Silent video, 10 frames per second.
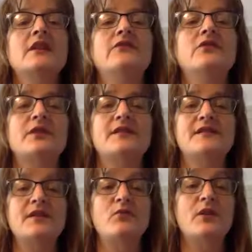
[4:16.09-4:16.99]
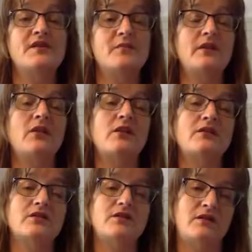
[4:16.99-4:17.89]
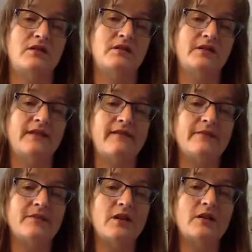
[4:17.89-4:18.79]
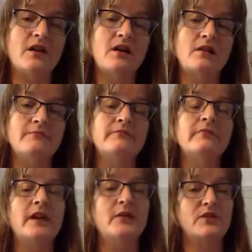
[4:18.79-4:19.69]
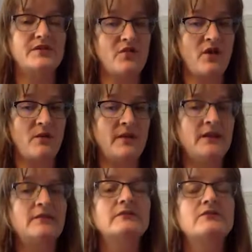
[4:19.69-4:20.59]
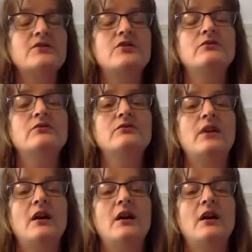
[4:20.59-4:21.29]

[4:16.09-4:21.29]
if you want to see what's been launched on GitLab.com and what's coming to